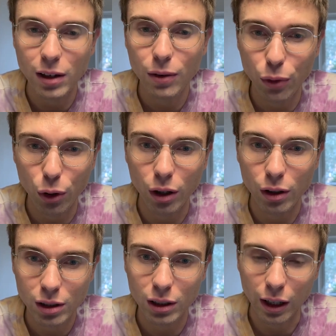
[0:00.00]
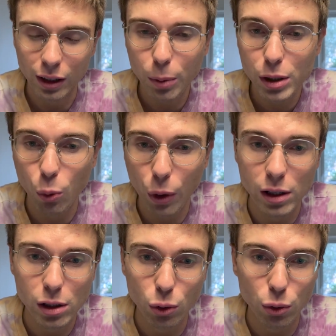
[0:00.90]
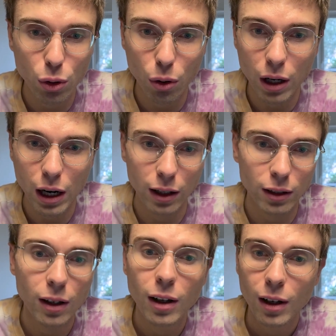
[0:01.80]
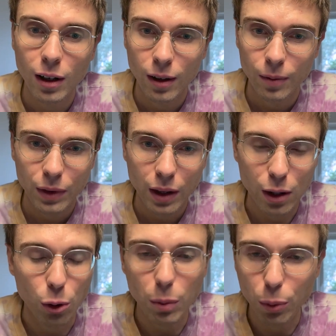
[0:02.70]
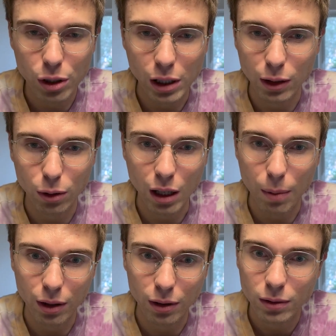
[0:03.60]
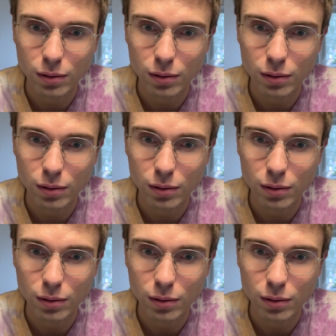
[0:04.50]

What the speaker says: for startups when studio had 30% or something?